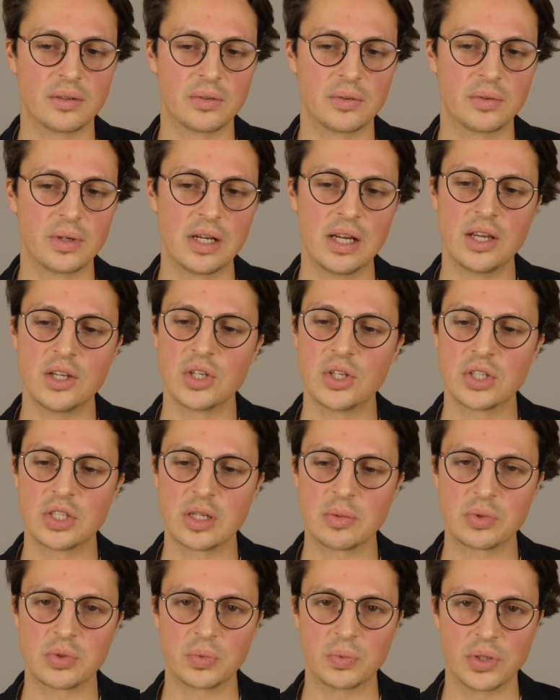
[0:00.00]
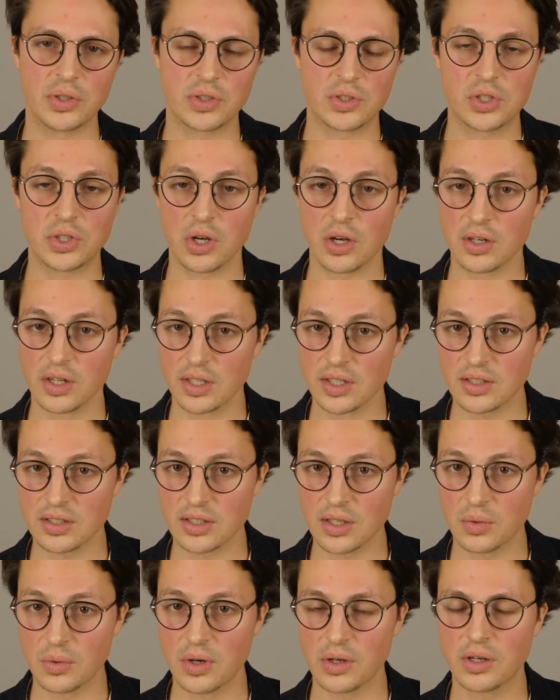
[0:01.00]
relationships with journalists
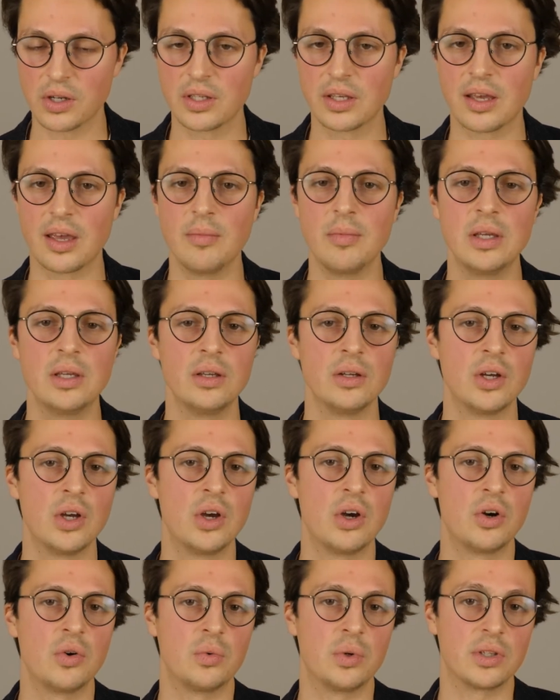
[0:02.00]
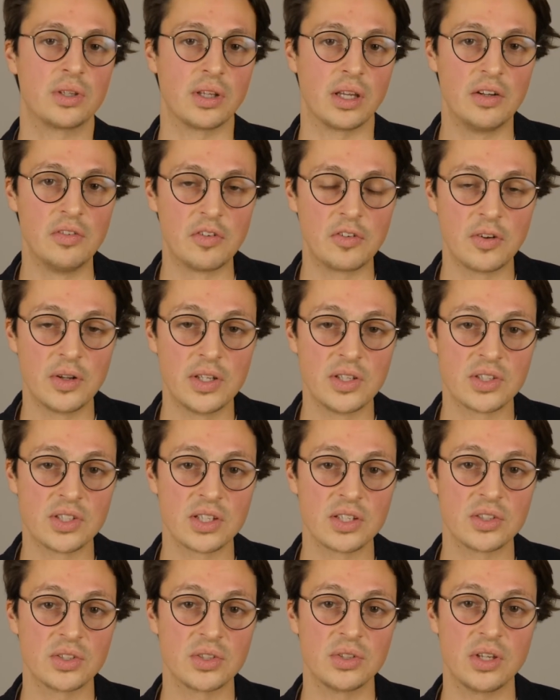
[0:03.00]
that work on gaming, with
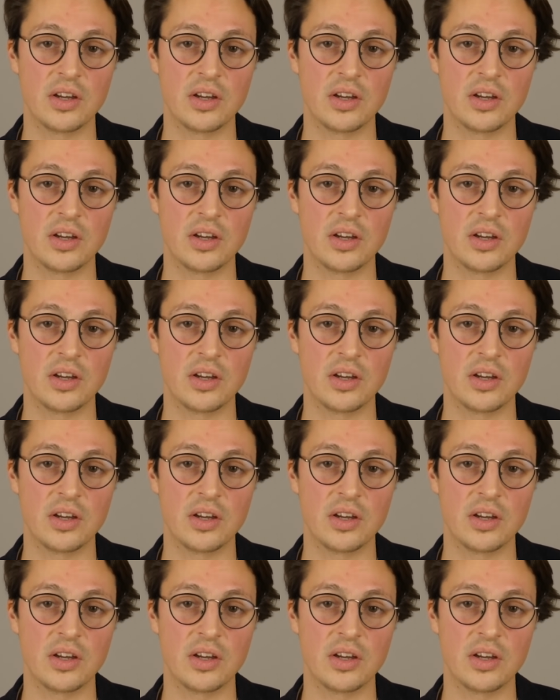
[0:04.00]
influencers.